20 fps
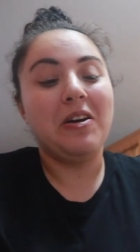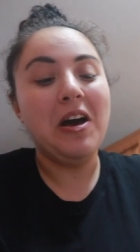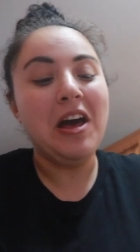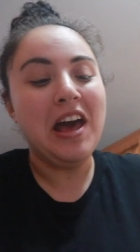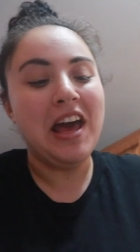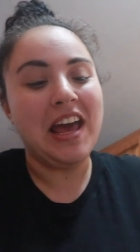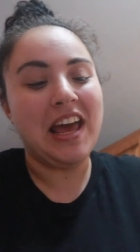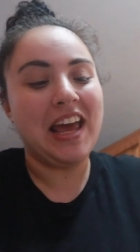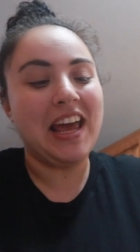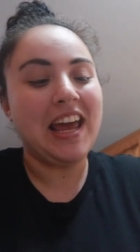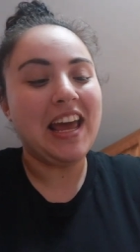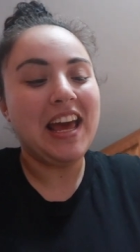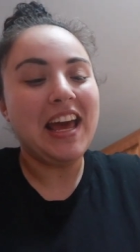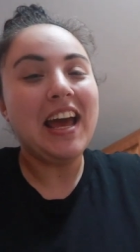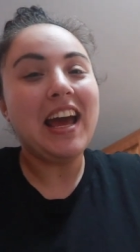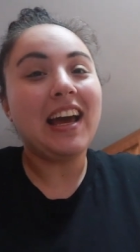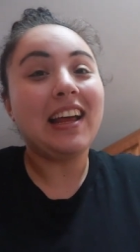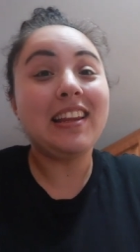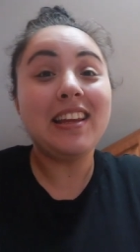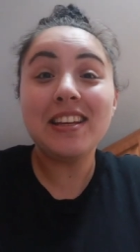
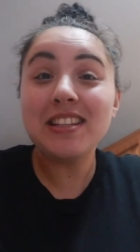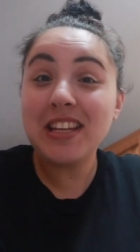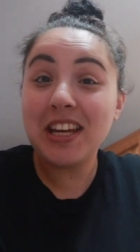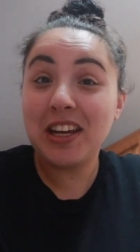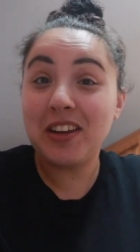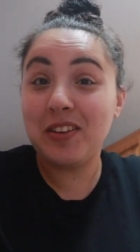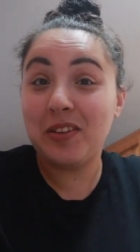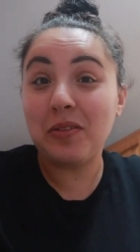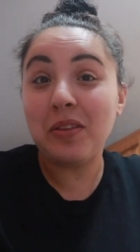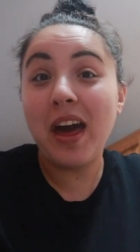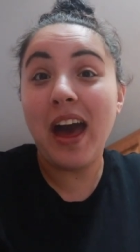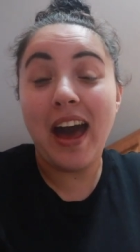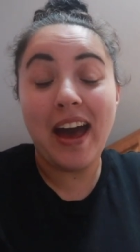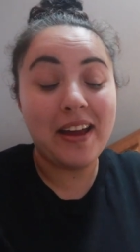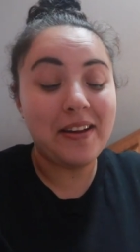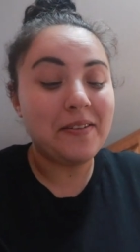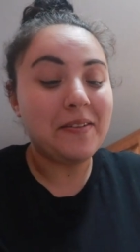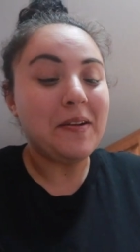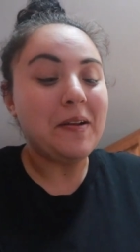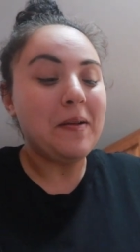at least I can do
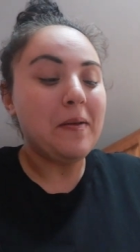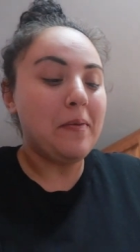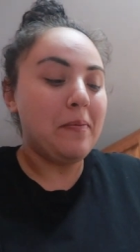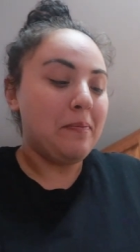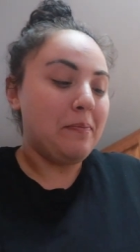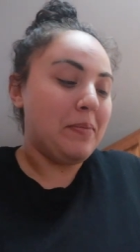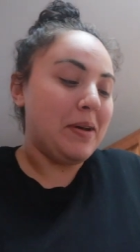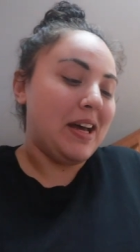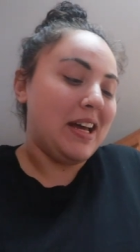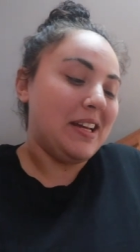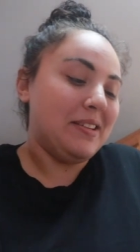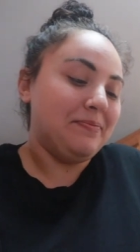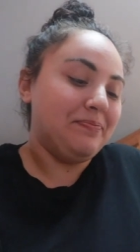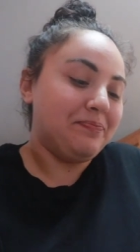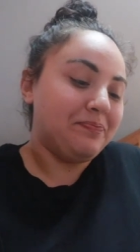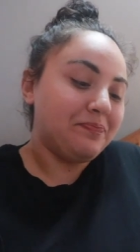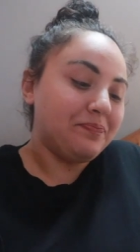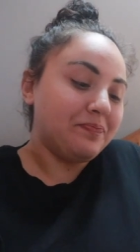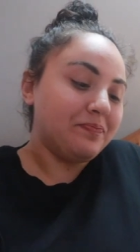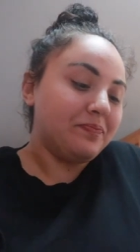that. But
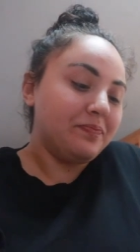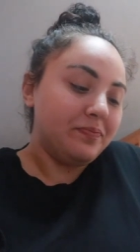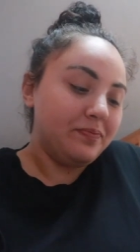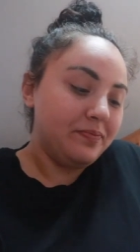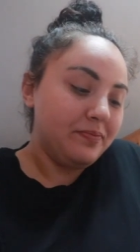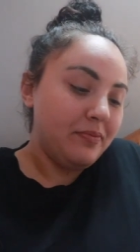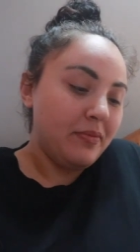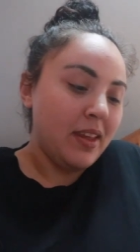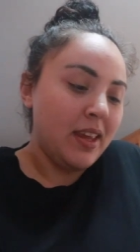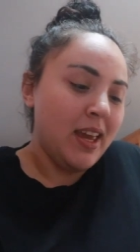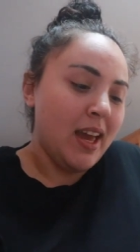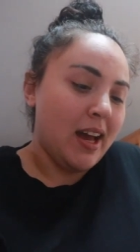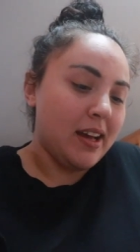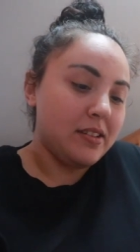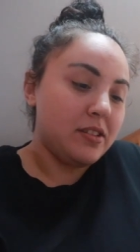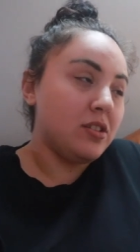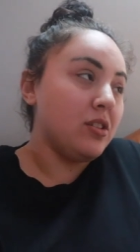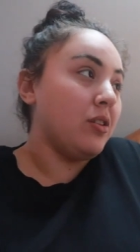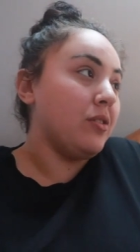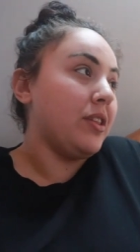yeah,
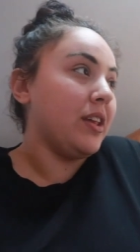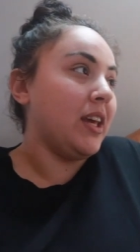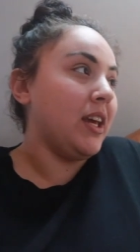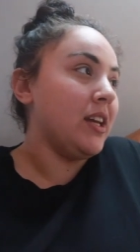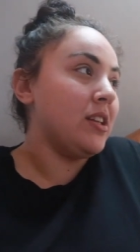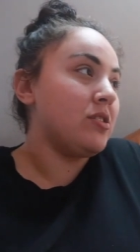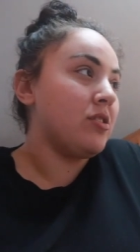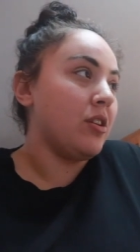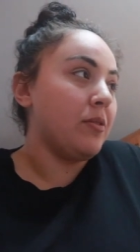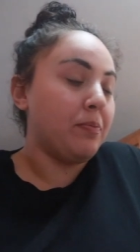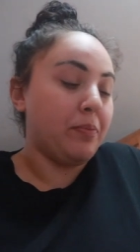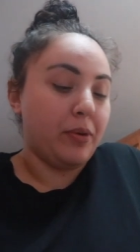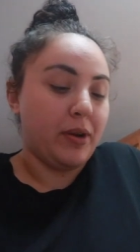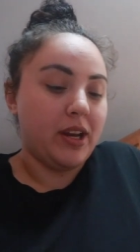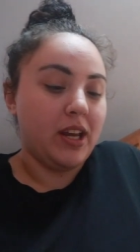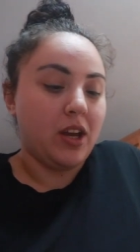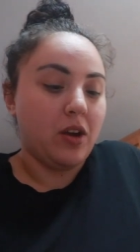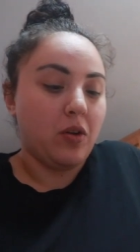so the kids are pretty